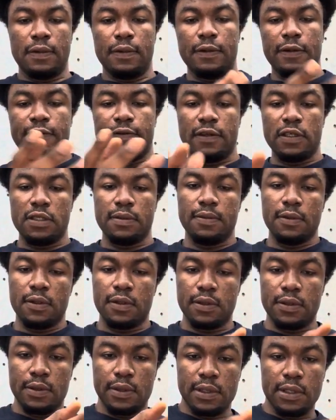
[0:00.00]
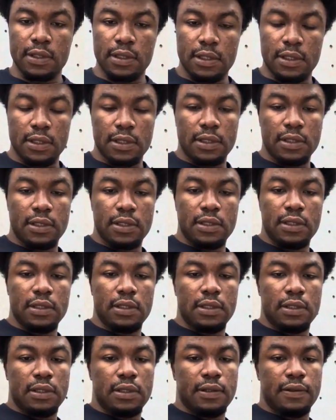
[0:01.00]
Facebook, Twitter,
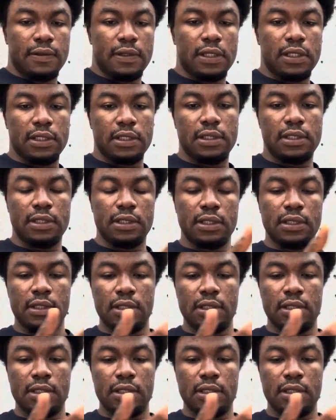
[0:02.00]
Reddit,